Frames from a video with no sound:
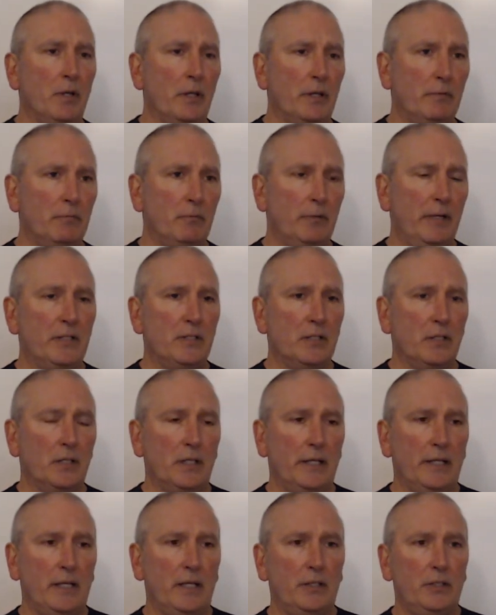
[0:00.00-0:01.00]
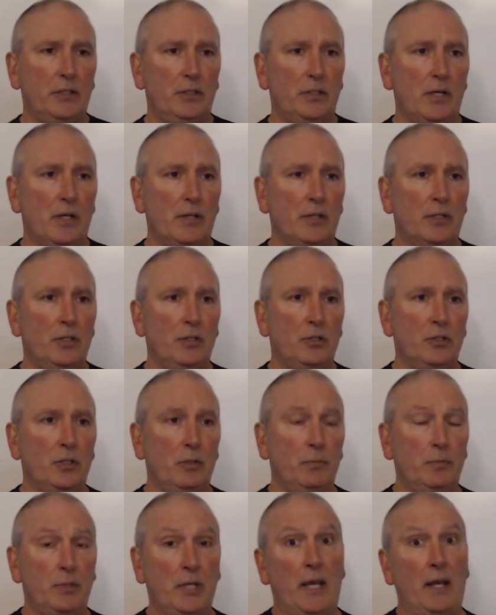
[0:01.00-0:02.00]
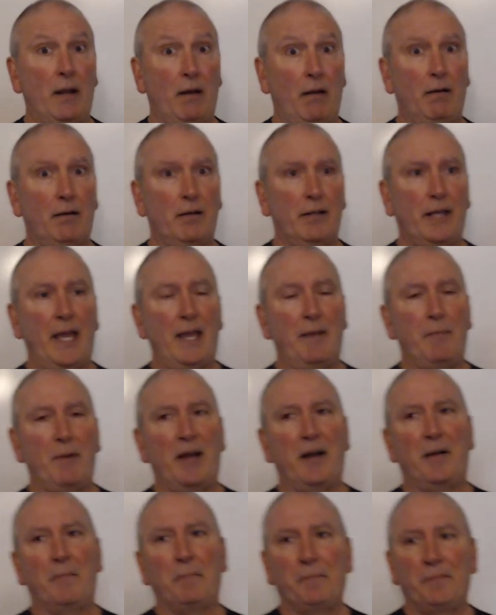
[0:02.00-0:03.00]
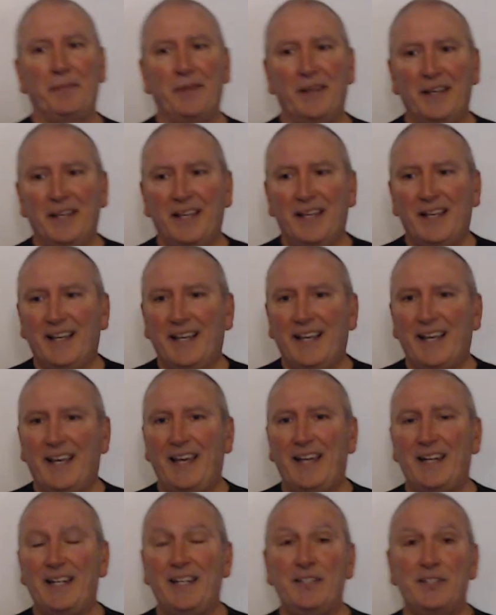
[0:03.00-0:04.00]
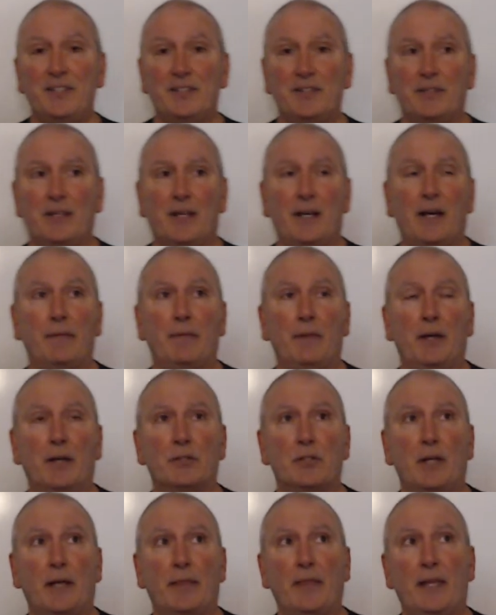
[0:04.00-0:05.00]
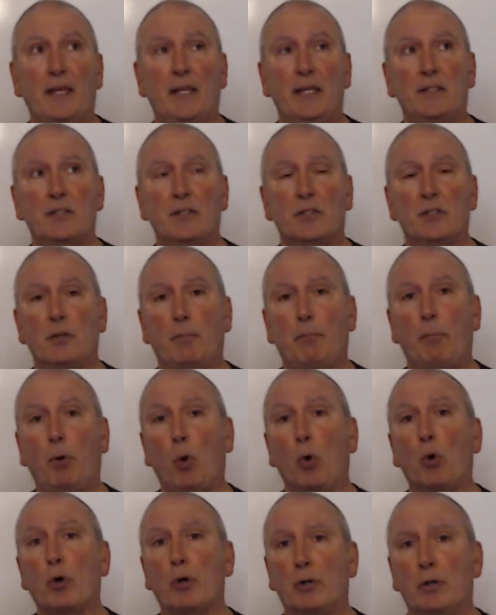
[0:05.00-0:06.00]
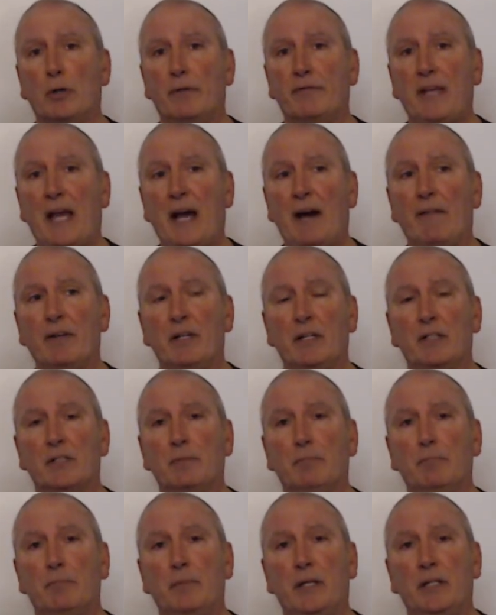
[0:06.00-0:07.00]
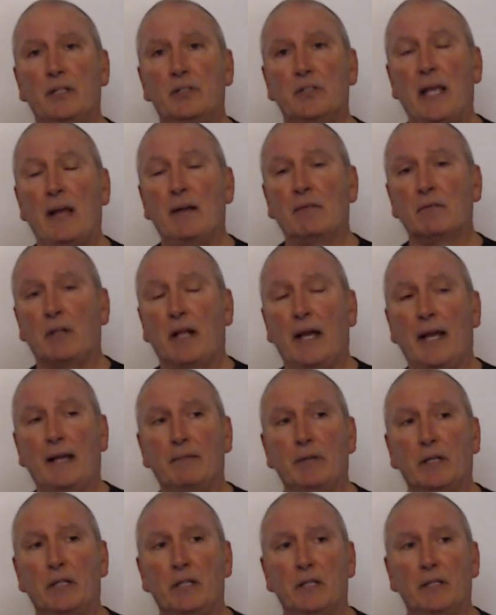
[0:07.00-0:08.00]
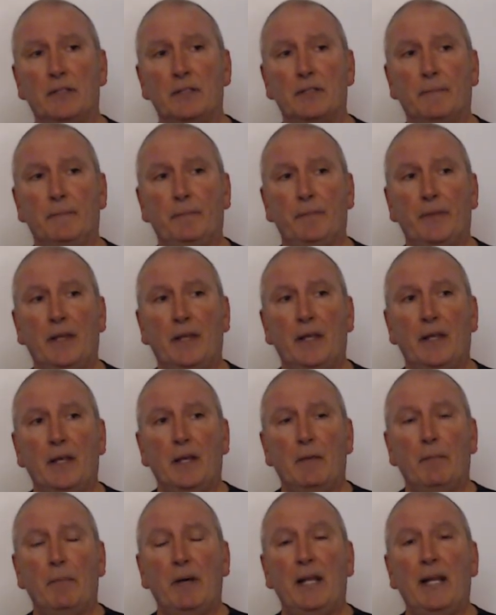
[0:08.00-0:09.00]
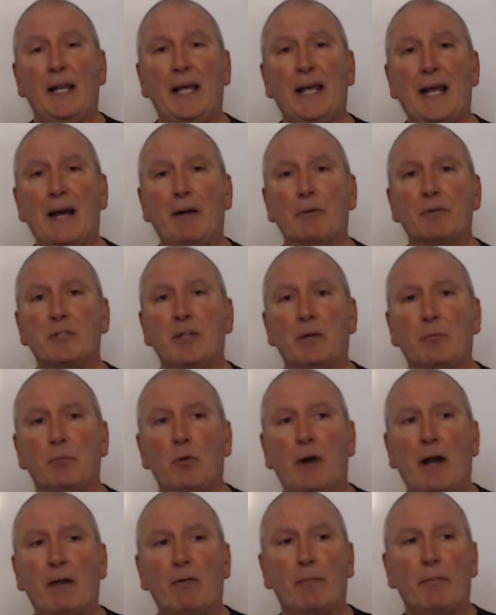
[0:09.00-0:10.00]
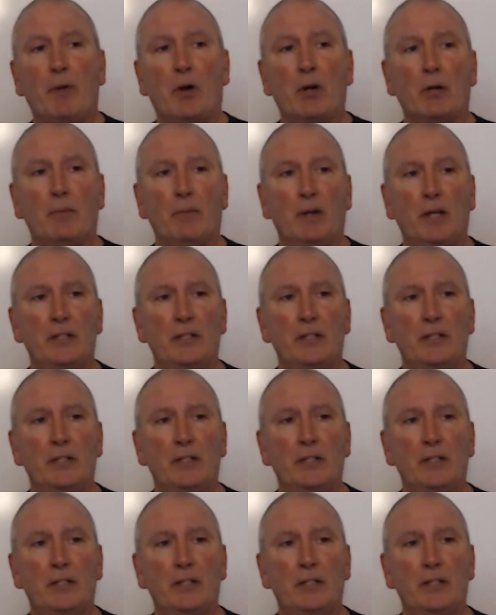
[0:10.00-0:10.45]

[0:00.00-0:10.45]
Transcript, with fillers: Uh, recently, another YouTube channel came out, and he's uh, I think he's a supporter of Calvinism. It sounds like because, but he let out with something quite remarkable.